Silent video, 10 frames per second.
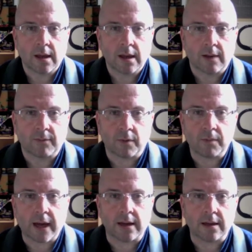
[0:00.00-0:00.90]
and from
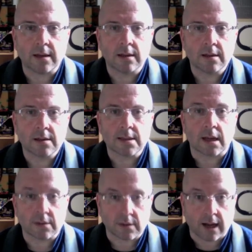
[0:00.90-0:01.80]
then,
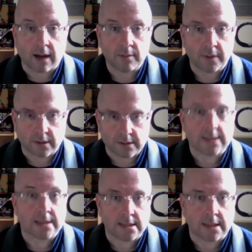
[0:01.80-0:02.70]
Santoka, because
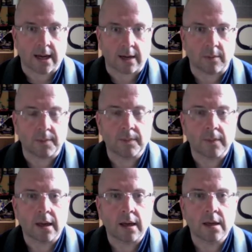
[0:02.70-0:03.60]
that's his name,
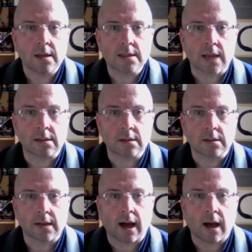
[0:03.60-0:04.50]

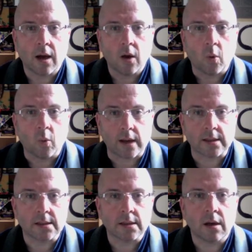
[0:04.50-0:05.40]
Santoka
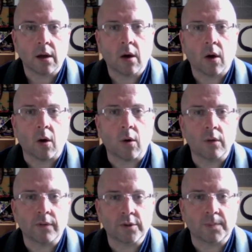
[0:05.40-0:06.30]
went all
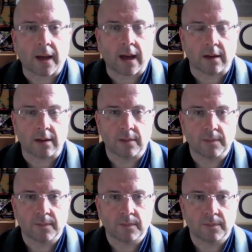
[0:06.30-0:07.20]
over Japan,
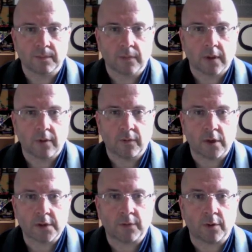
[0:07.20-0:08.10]

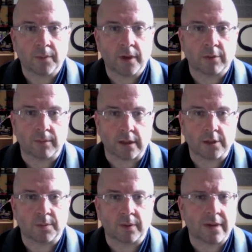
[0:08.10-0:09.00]
first for a
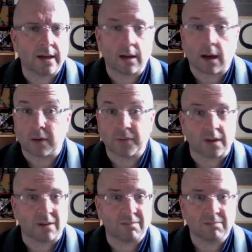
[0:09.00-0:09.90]
pilgrimage, but then
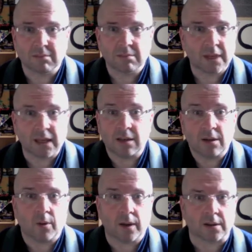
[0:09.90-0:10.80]
after, he didn't
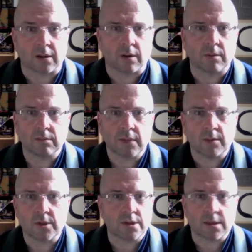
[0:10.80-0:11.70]
know where to go. He
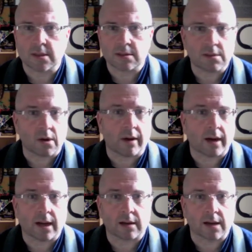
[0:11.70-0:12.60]
was just
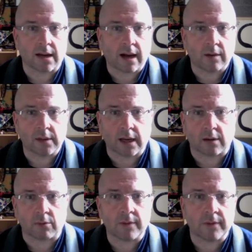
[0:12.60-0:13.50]
going like a cloud, like
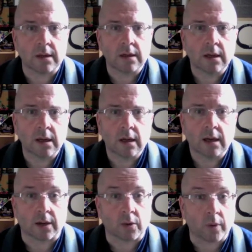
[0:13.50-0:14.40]
a river,
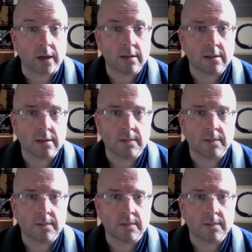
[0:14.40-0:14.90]
like the wind.